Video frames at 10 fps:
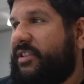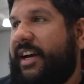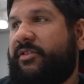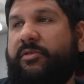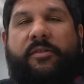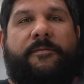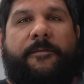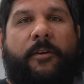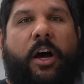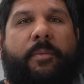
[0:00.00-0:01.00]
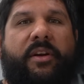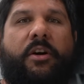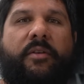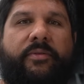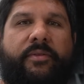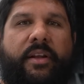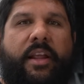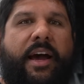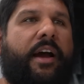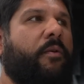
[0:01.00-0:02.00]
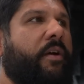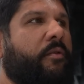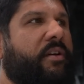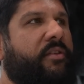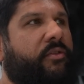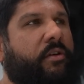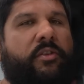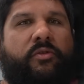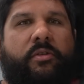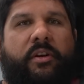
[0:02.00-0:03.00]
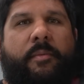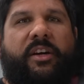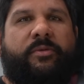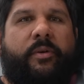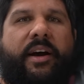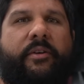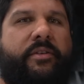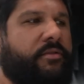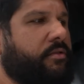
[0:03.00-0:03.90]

side skirt flopping off in the highway when he's going 200 miles per hour.